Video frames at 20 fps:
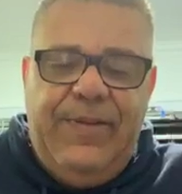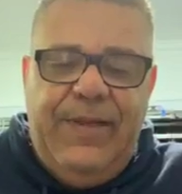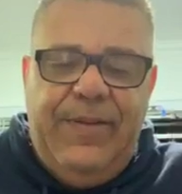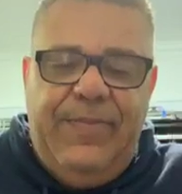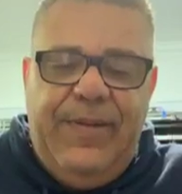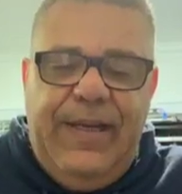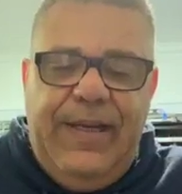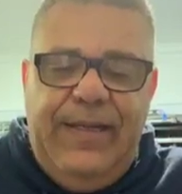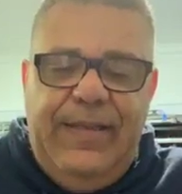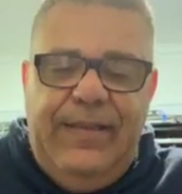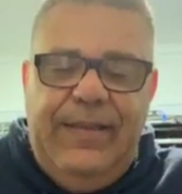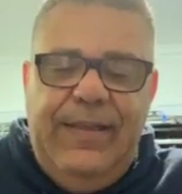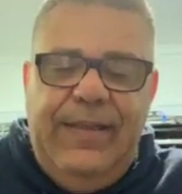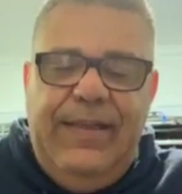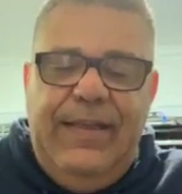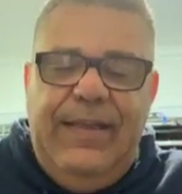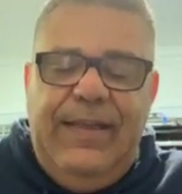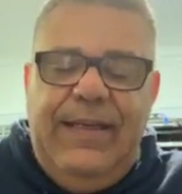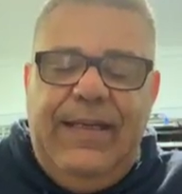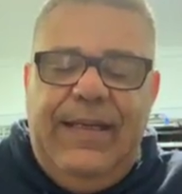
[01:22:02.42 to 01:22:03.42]
your pardon,
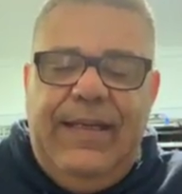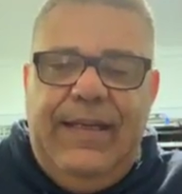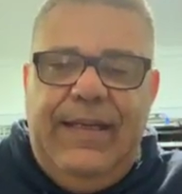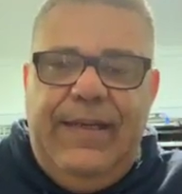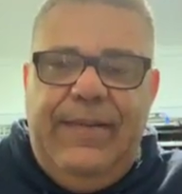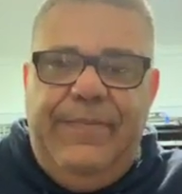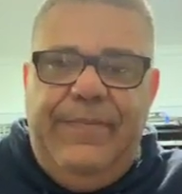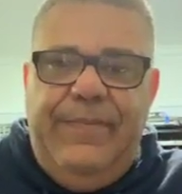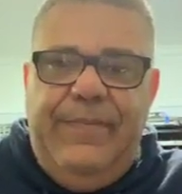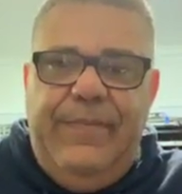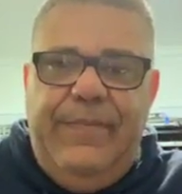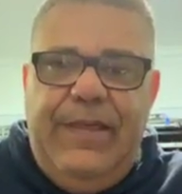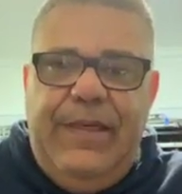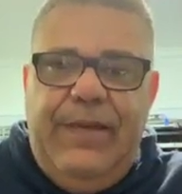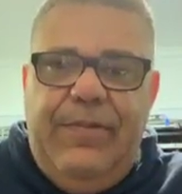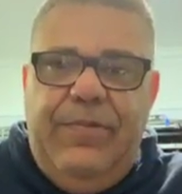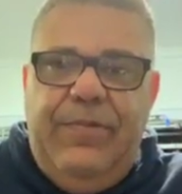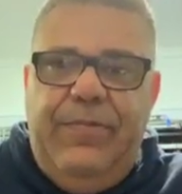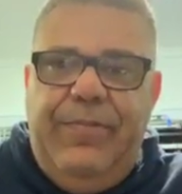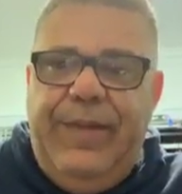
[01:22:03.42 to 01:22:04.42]

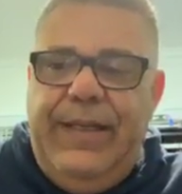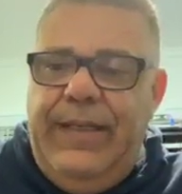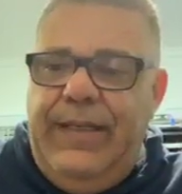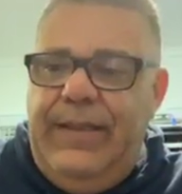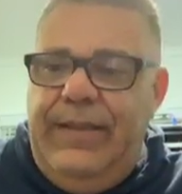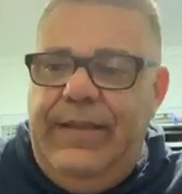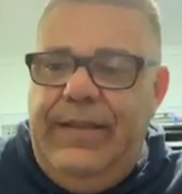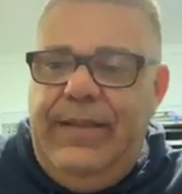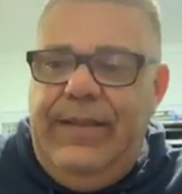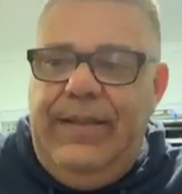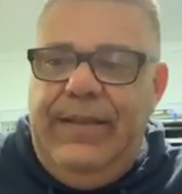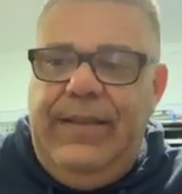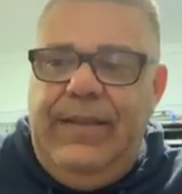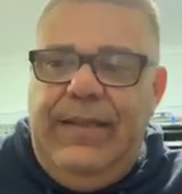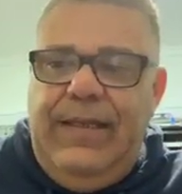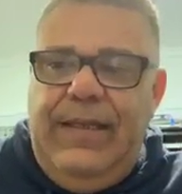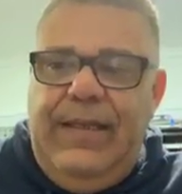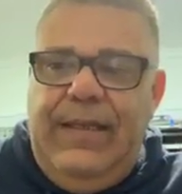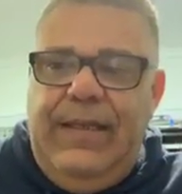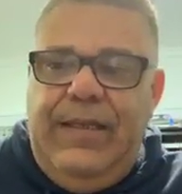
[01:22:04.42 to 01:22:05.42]
will be
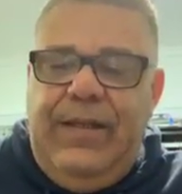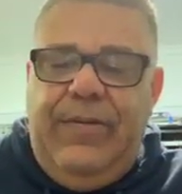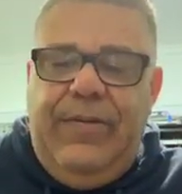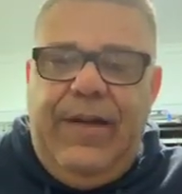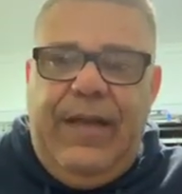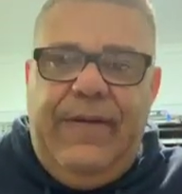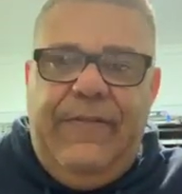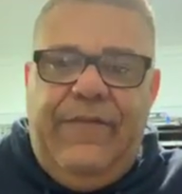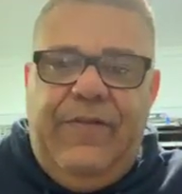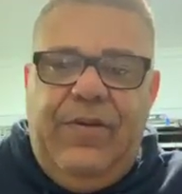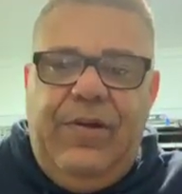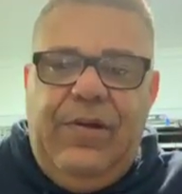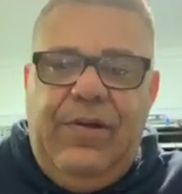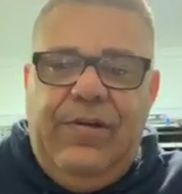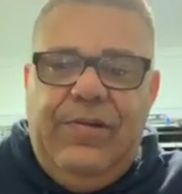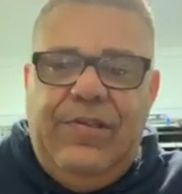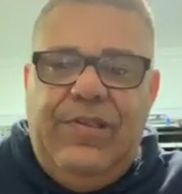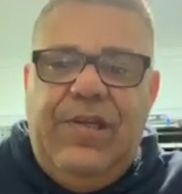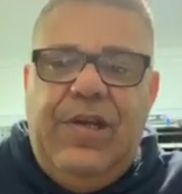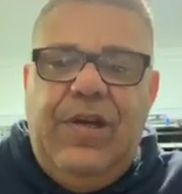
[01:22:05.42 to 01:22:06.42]
around for a
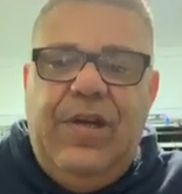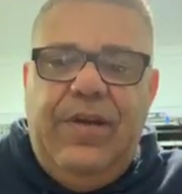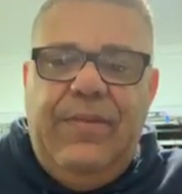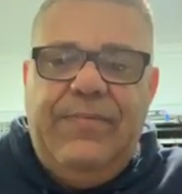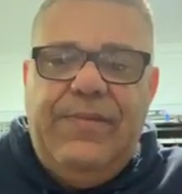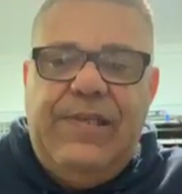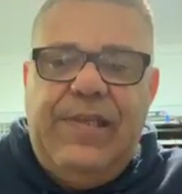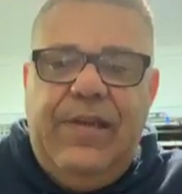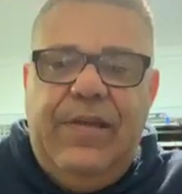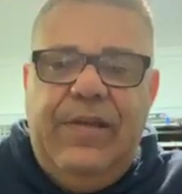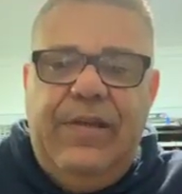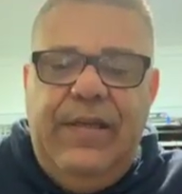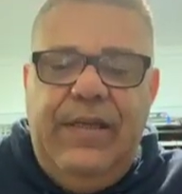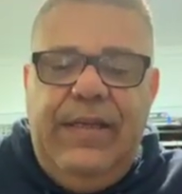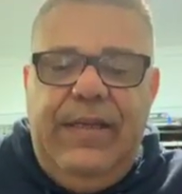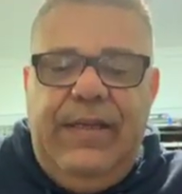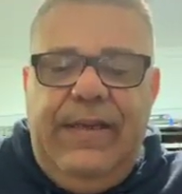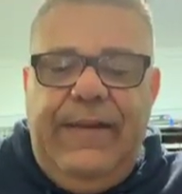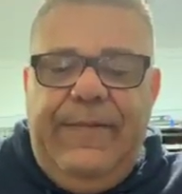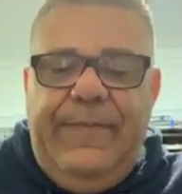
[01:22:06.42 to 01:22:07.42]
long time. So
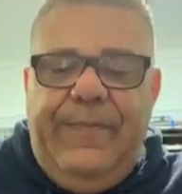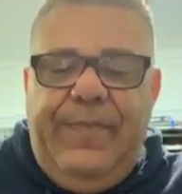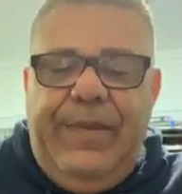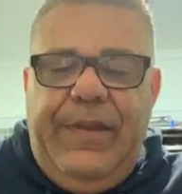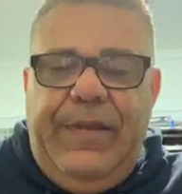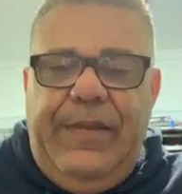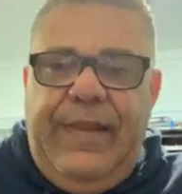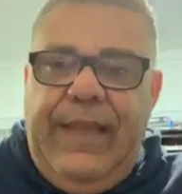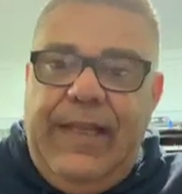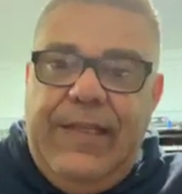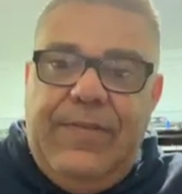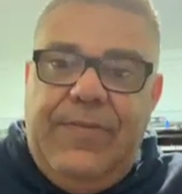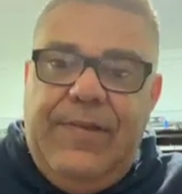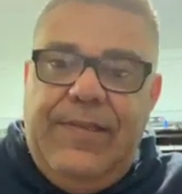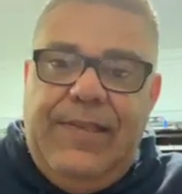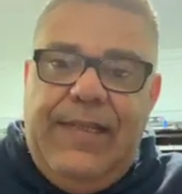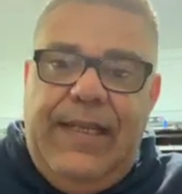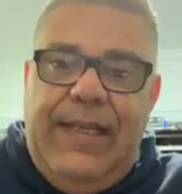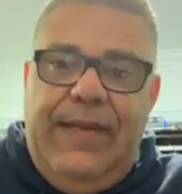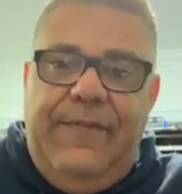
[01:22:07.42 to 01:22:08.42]
thanks once
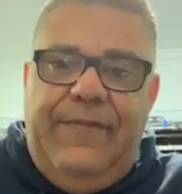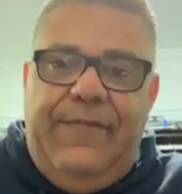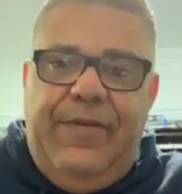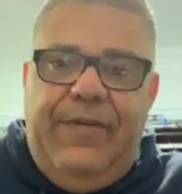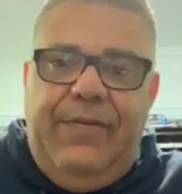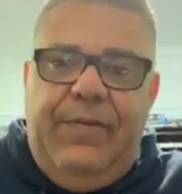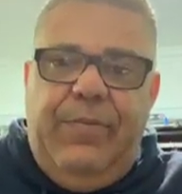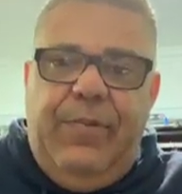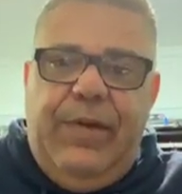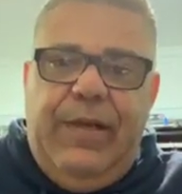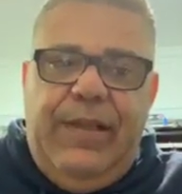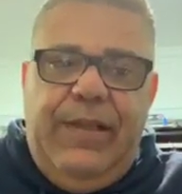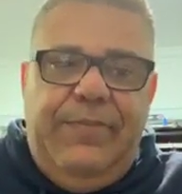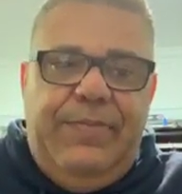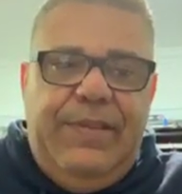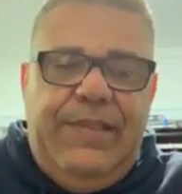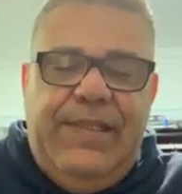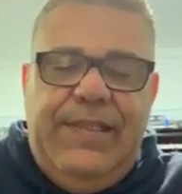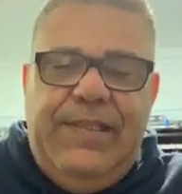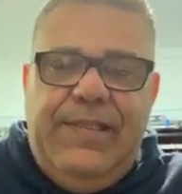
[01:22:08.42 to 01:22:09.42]
again for everybody that
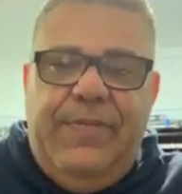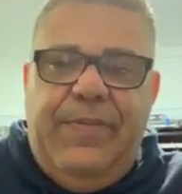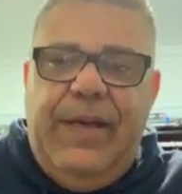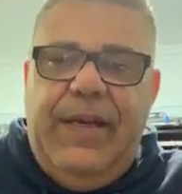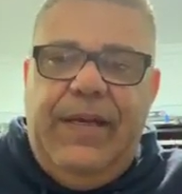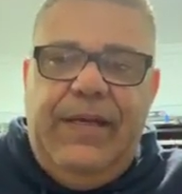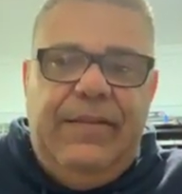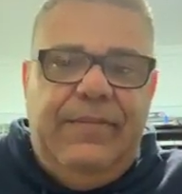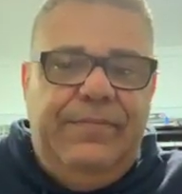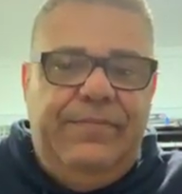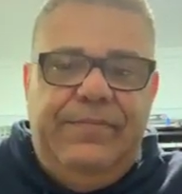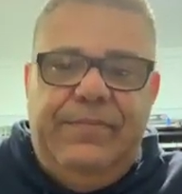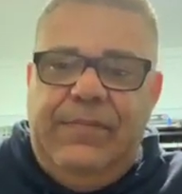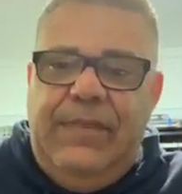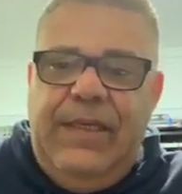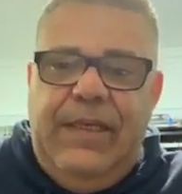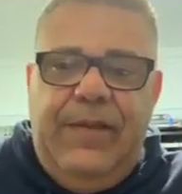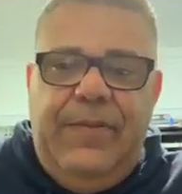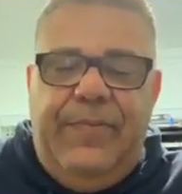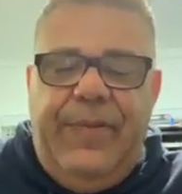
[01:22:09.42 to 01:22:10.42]
participated.
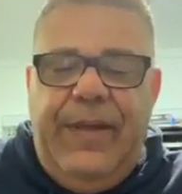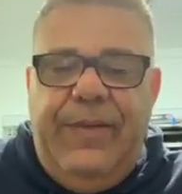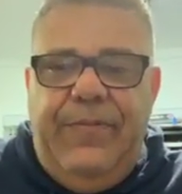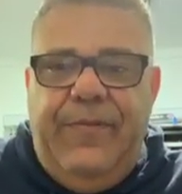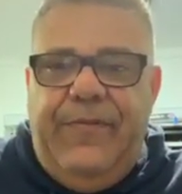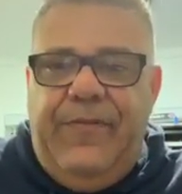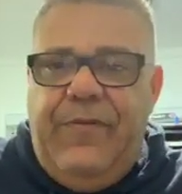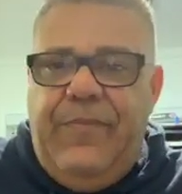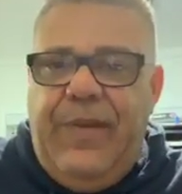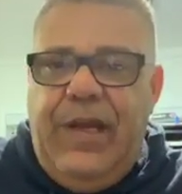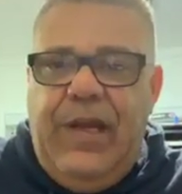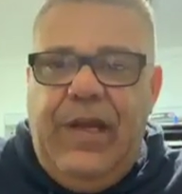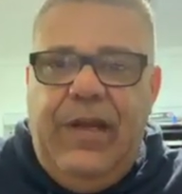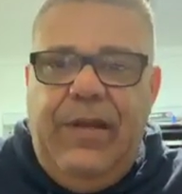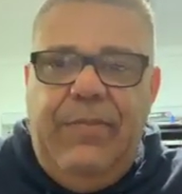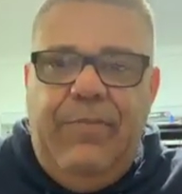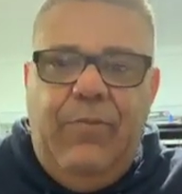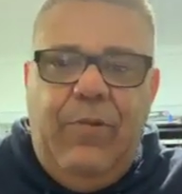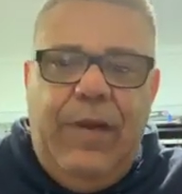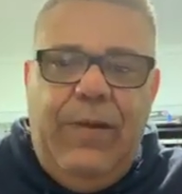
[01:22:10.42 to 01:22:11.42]
People from
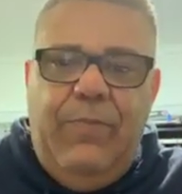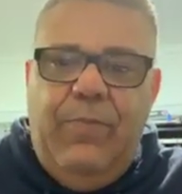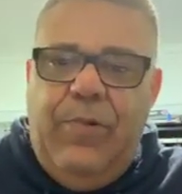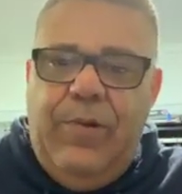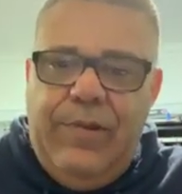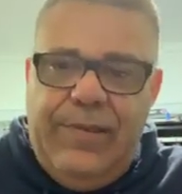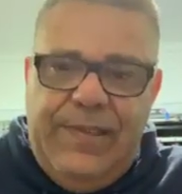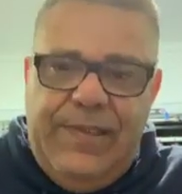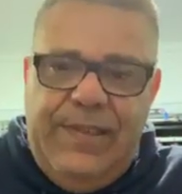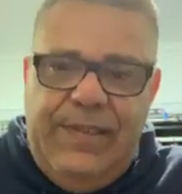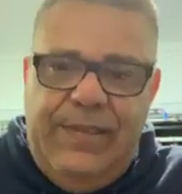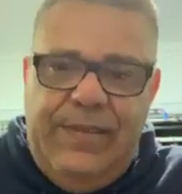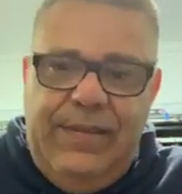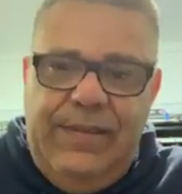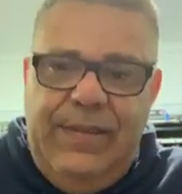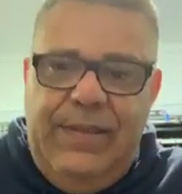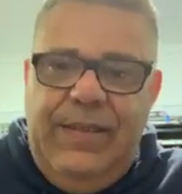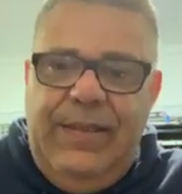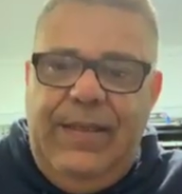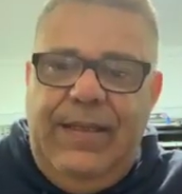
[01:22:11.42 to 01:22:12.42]
home, Wen Watson,
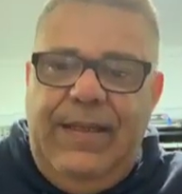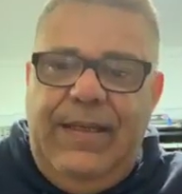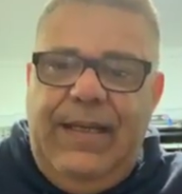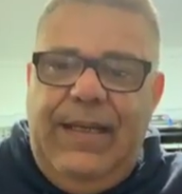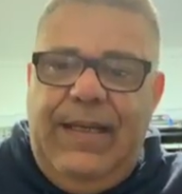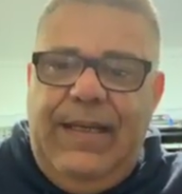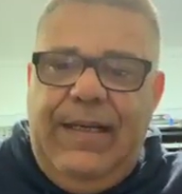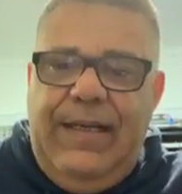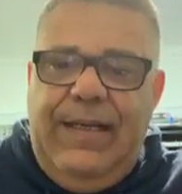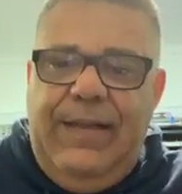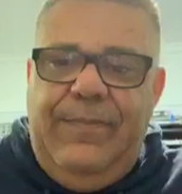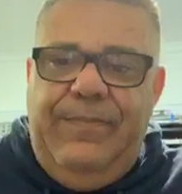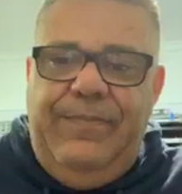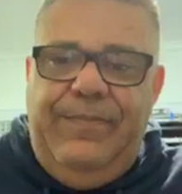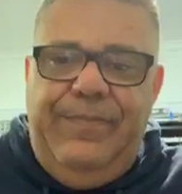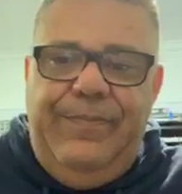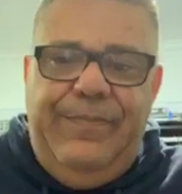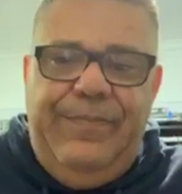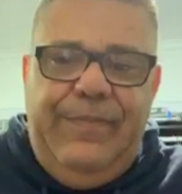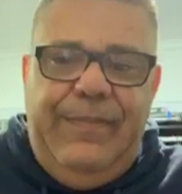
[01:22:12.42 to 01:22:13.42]
Jay,